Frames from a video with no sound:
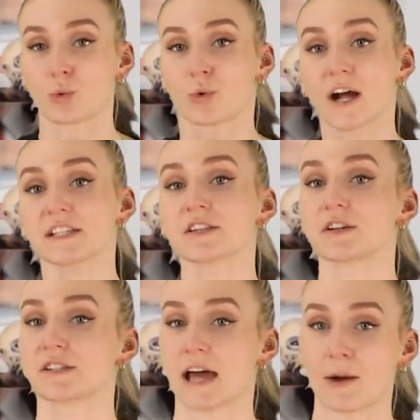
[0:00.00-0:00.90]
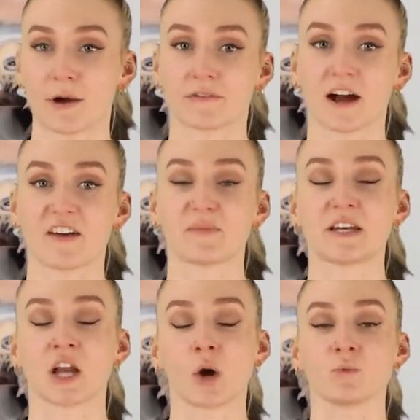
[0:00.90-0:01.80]
Rustlers, however, have
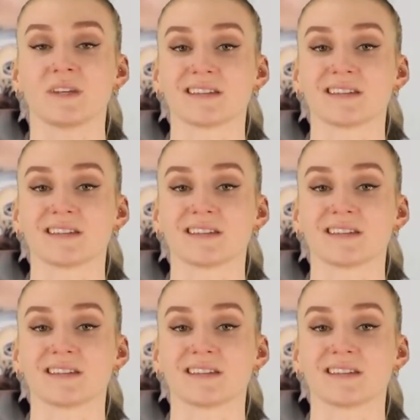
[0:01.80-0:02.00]
been known